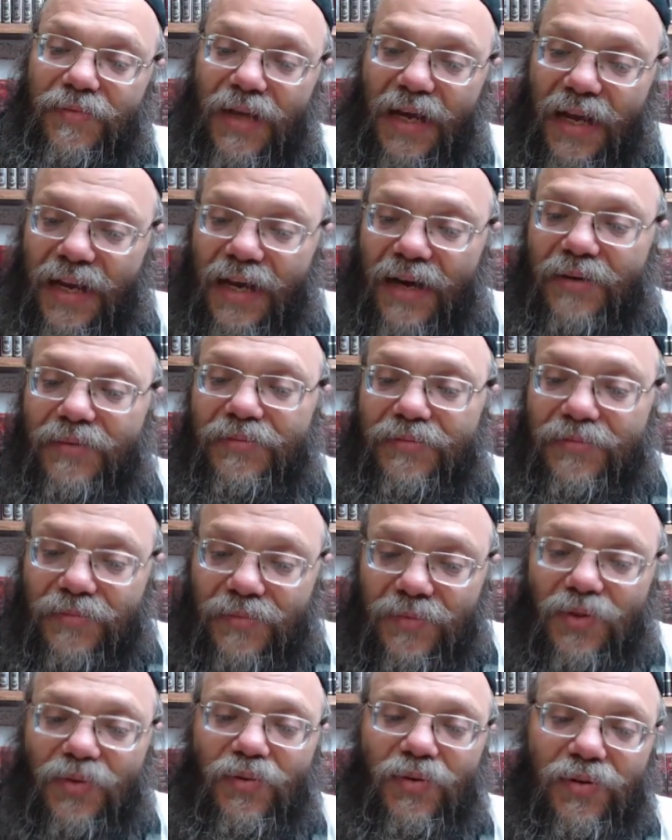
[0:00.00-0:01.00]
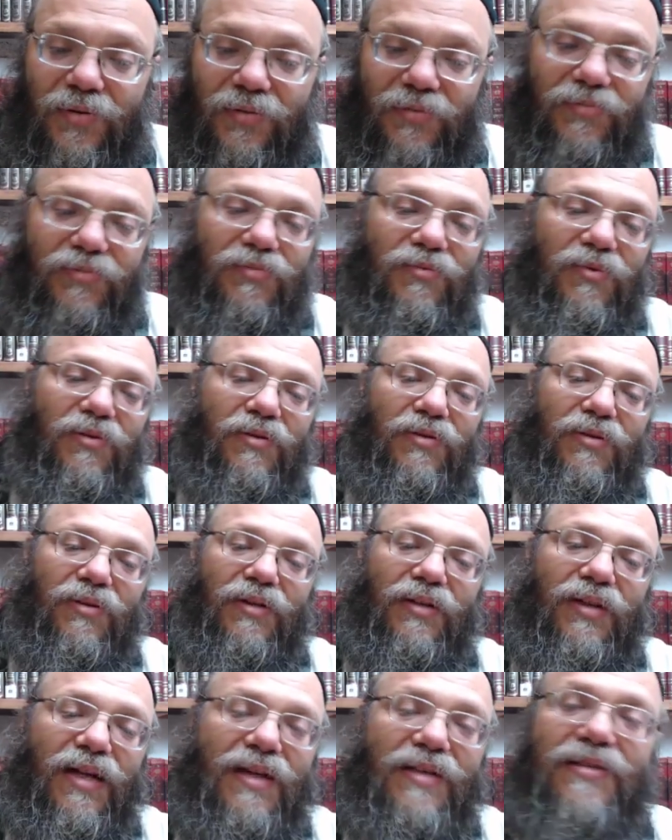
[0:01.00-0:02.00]
Anyhow,
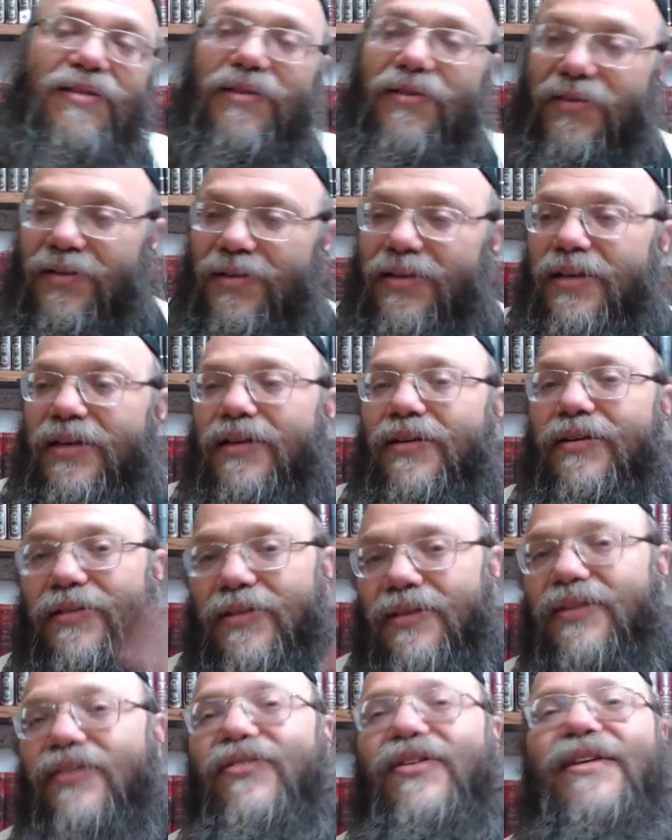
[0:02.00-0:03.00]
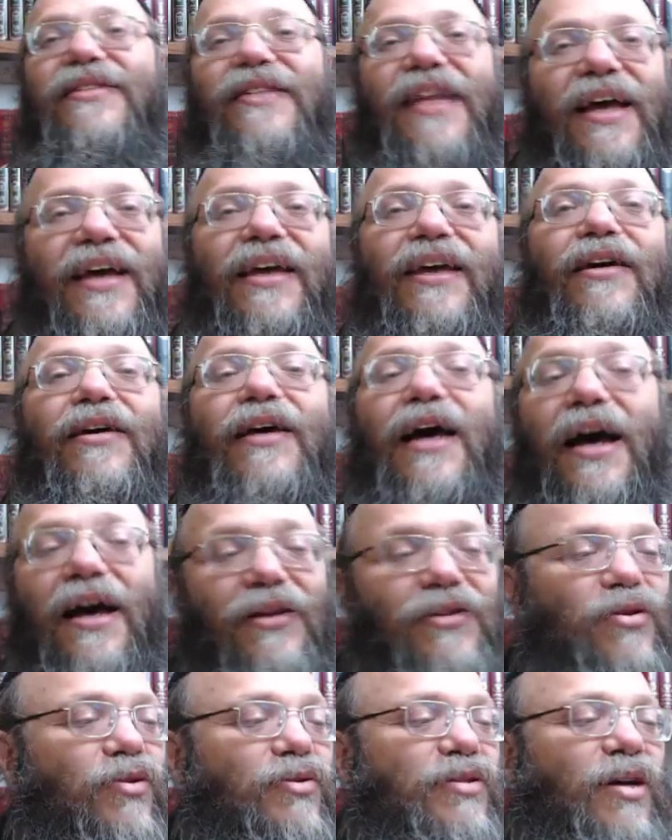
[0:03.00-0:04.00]
there is like I
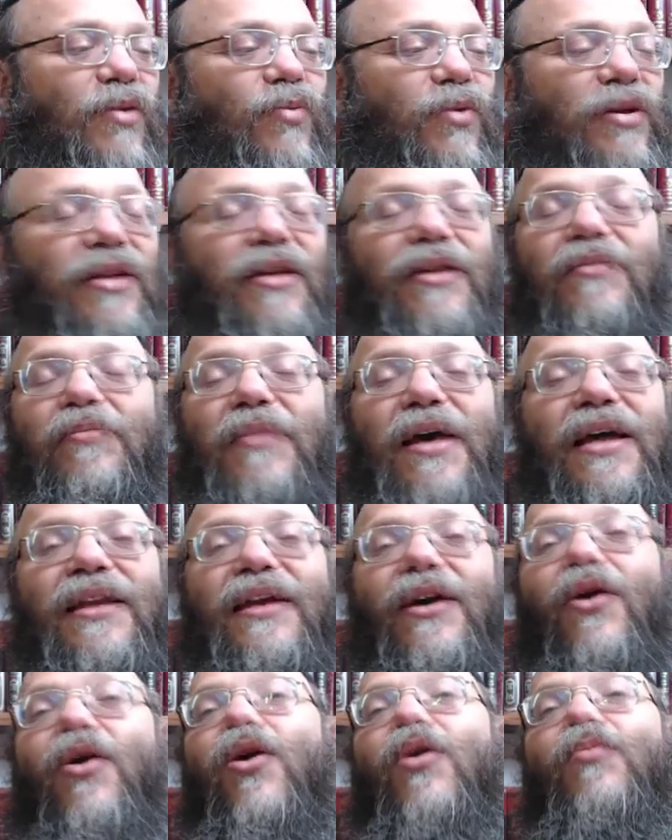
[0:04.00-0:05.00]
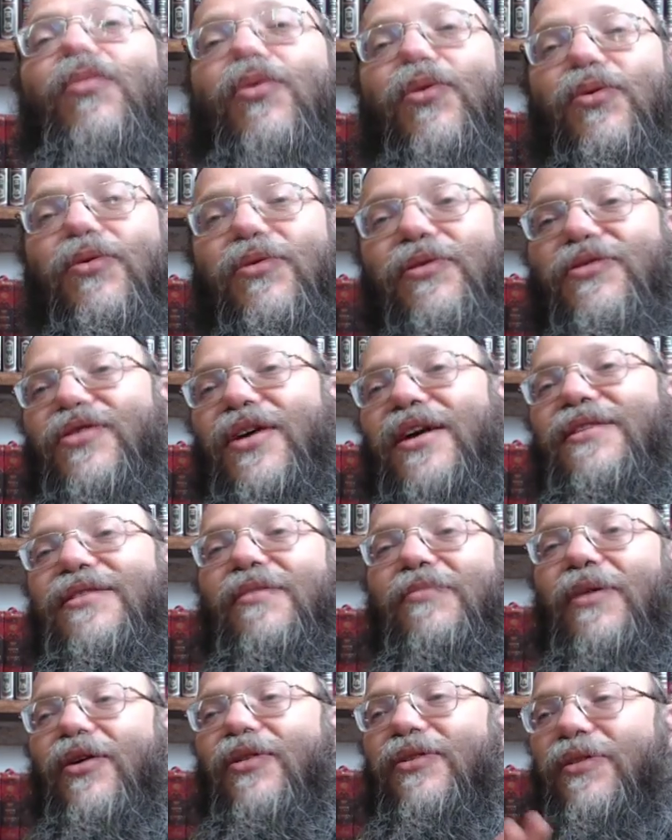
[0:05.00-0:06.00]
saw someone, he made a whole book just
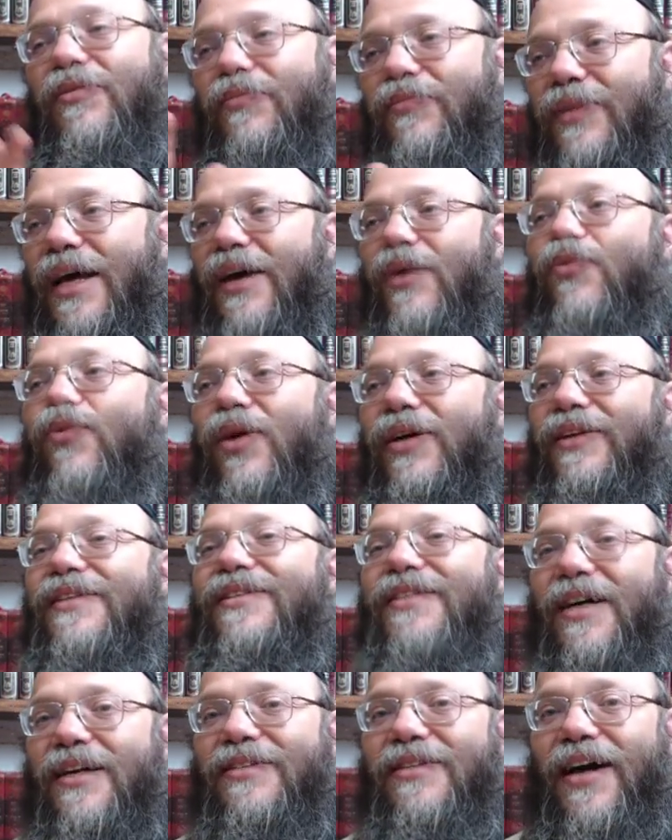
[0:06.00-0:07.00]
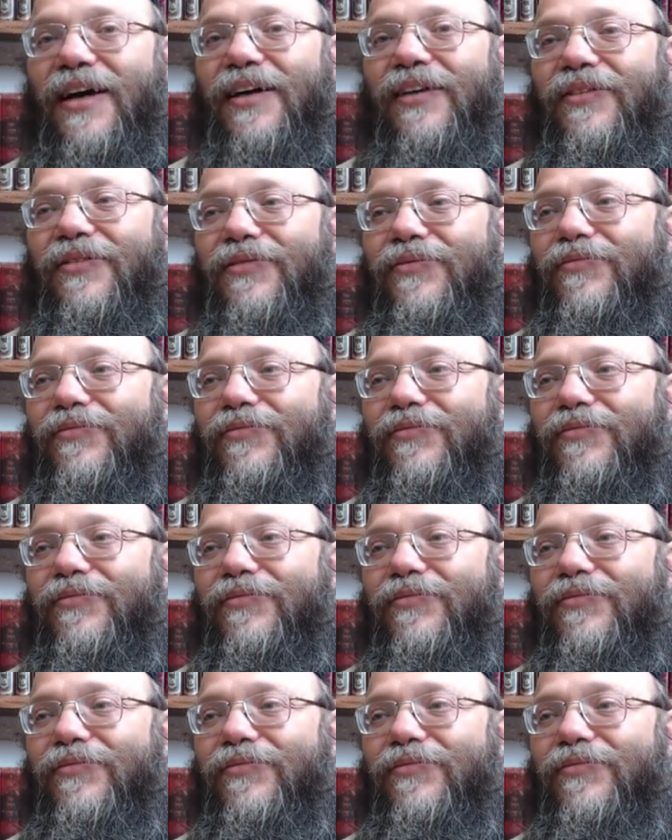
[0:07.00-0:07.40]
about them, like what is kazait.